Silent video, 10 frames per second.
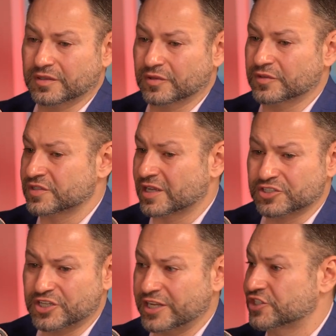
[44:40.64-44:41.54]
there's a
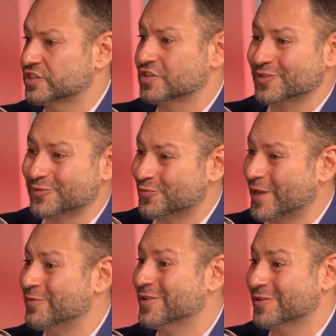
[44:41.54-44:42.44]
lot of changes to the
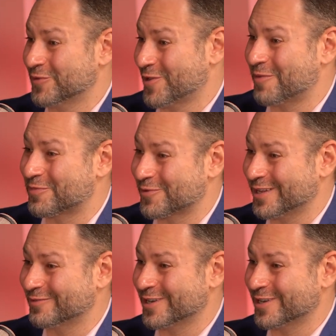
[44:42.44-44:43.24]
way we operate,